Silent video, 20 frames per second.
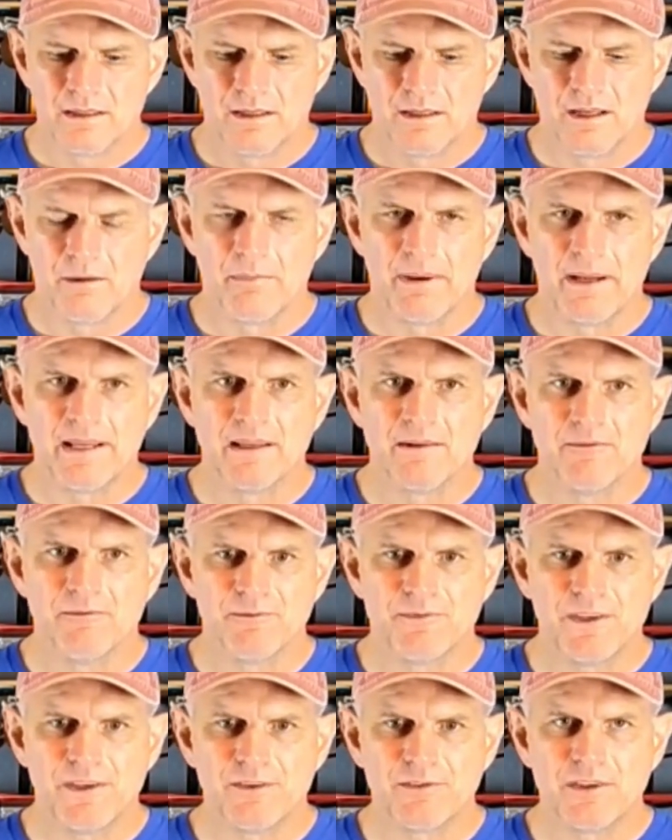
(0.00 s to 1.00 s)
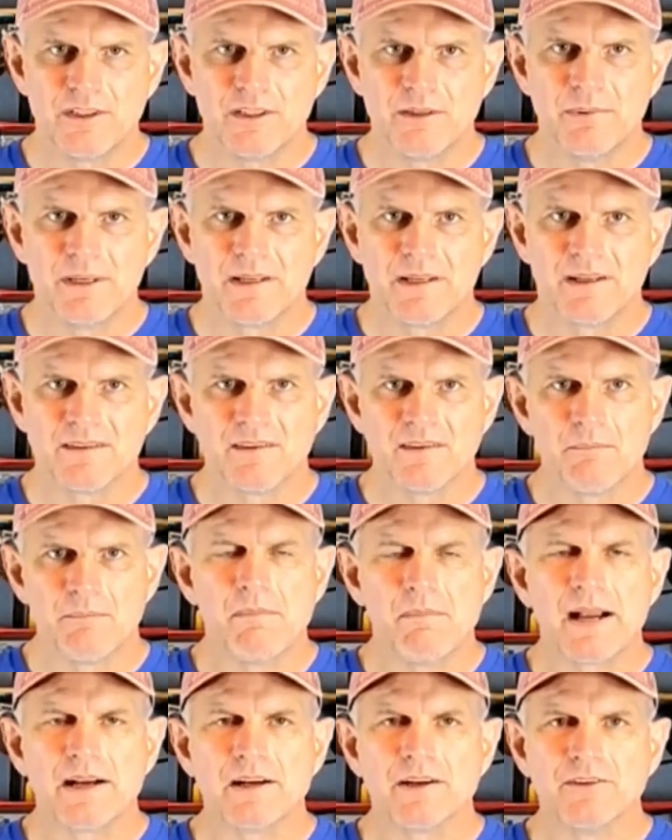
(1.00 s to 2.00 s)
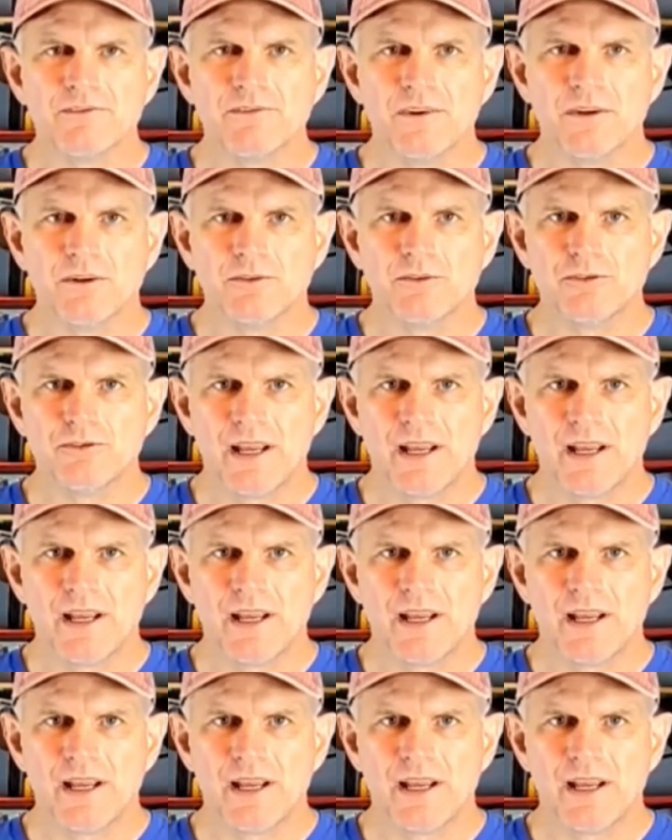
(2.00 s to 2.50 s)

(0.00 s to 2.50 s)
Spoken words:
on my M50 because the microphone